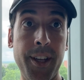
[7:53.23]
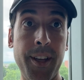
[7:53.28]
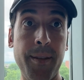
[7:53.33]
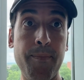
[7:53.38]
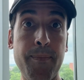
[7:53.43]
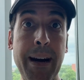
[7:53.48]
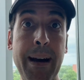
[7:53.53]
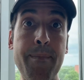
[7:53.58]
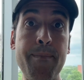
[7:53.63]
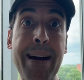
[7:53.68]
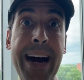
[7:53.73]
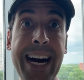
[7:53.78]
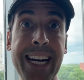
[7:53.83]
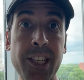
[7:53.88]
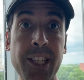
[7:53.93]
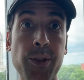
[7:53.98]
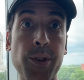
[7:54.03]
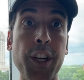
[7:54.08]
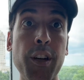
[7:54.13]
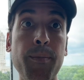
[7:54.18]
by
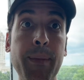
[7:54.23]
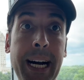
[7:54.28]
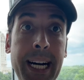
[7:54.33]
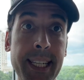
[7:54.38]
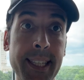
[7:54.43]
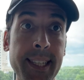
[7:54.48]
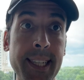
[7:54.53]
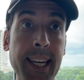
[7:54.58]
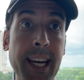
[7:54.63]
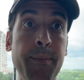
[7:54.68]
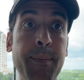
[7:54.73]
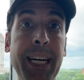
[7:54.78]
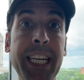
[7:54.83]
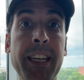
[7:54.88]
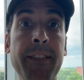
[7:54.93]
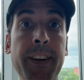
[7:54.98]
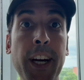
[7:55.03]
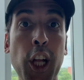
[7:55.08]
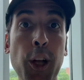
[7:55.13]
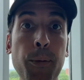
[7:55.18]
mastering your mindset and by
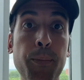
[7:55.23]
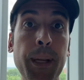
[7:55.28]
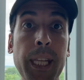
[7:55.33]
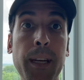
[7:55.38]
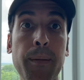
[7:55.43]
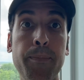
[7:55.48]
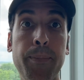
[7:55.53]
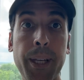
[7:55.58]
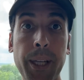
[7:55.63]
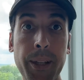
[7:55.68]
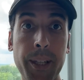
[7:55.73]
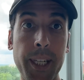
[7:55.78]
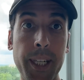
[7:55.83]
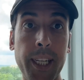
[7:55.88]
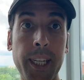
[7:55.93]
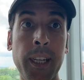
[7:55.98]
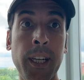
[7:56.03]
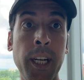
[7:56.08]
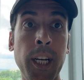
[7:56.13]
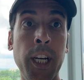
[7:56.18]
developing the
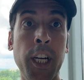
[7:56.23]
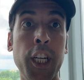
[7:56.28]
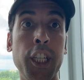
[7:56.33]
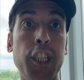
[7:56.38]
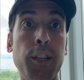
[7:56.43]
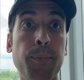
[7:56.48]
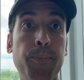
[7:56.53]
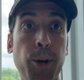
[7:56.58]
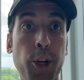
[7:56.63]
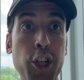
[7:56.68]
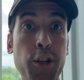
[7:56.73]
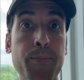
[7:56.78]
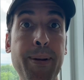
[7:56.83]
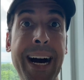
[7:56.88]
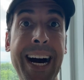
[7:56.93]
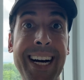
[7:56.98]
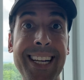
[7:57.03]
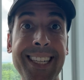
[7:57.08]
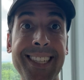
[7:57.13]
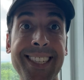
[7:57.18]
ability to push
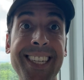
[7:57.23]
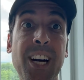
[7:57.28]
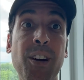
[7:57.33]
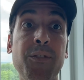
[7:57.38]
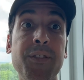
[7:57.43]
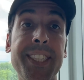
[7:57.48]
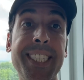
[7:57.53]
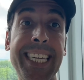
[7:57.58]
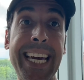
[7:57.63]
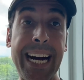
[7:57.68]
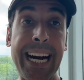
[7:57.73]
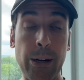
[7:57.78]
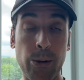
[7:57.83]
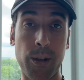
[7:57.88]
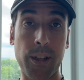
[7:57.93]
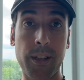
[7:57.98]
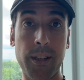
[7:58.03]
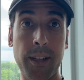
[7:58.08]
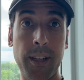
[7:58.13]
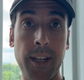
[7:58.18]
past
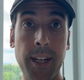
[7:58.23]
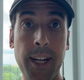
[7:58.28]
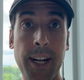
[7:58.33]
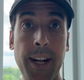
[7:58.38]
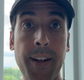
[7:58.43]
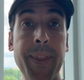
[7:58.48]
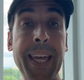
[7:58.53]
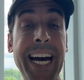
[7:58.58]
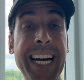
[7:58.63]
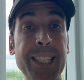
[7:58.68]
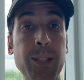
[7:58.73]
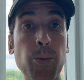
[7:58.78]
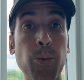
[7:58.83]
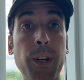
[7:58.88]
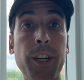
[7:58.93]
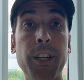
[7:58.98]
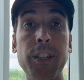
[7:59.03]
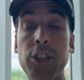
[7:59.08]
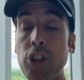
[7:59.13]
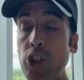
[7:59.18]
self-doubt. That's
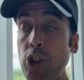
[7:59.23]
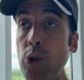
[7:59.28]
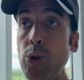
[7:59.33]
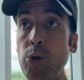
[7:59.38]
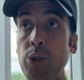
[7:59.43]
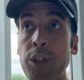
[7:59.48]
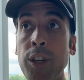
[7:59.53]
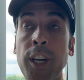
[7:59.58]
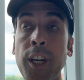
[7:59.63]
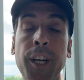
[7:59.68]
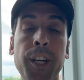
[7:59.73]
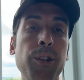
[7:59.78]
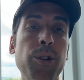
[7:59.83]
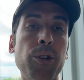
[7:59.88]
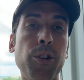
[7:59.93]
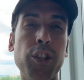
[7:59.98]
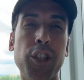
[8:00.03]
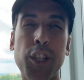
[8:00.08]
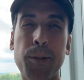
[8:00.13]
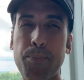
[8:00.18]
where it's huge. You
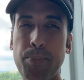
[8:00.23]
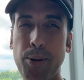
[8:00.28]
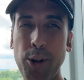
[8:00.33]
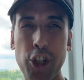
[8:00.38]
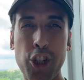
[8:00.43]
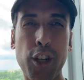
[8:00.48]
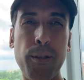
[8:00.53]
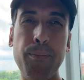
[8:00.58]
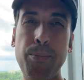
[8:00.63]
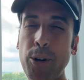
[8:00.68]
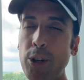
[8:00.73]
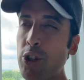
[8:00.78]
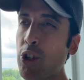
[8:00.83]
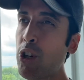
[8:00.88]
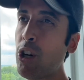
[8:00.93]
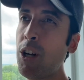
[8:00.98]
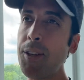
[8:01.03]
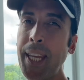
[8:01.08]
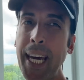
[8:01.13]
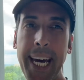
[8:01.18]
could just push and push
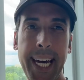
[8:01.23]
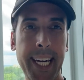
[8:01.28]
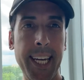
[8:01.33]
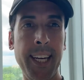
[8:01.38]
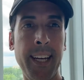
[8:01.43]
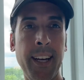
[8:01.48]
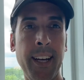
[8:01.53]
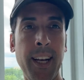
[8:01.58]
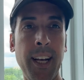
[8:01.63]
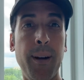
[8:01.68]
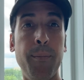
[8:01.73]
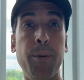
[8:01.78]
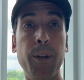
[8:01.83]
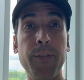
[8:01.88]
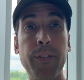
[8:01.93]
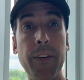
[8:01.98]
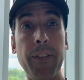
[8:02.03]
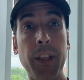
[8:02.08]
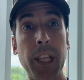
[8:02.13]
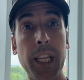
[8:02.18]
all day, but
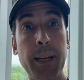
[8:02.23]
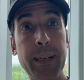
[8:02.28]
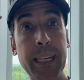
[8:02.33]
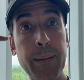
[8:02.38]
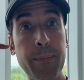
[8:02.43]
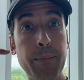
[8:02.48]
if you have a limiting